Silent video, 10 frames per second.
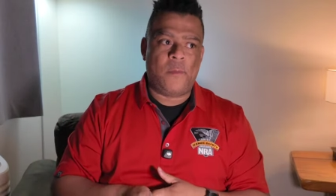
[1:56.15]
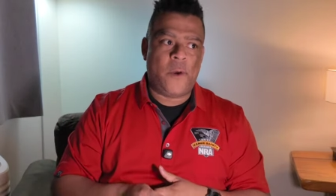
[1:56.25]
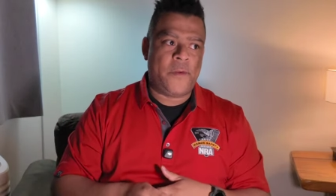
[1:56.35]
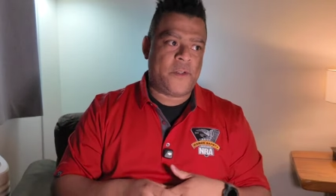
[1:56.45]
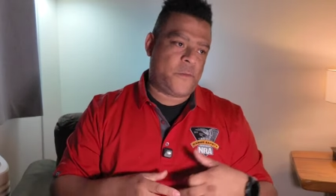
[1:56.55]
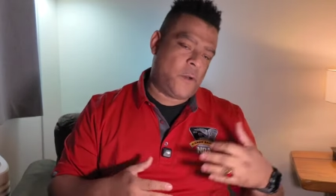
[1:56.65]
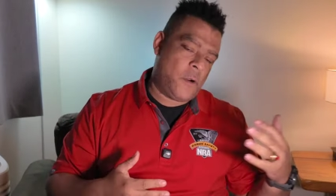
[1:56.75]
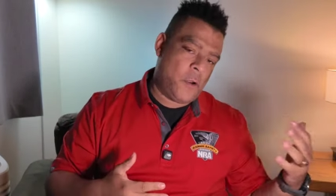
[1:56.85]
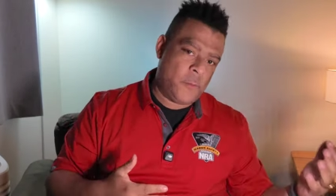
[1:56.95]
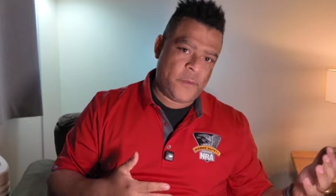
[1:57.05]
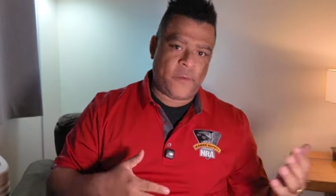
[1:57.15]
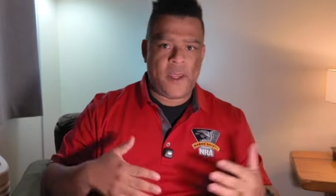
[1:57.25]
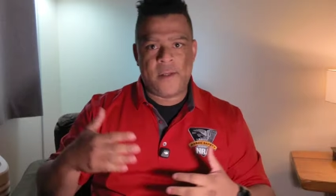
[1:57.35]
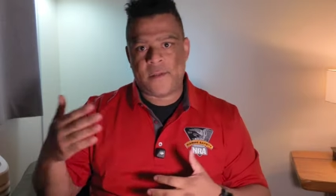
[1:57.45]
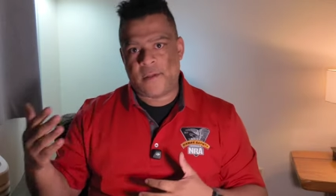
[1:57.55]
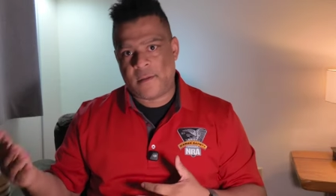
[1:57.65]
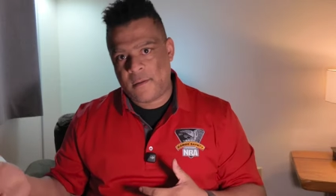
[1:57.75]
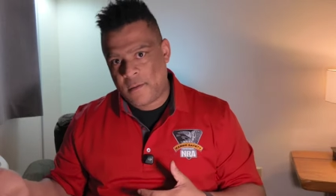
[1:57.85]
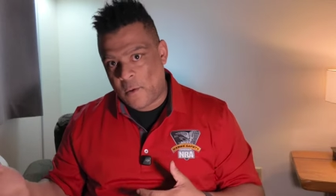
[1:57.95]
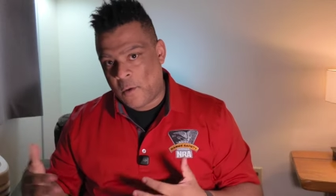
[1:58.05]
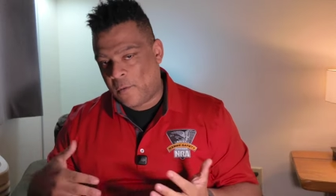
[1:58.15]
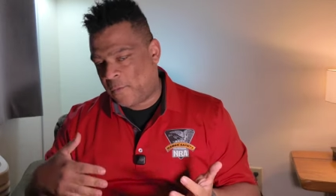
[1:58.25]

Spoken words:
whether it's for home defense or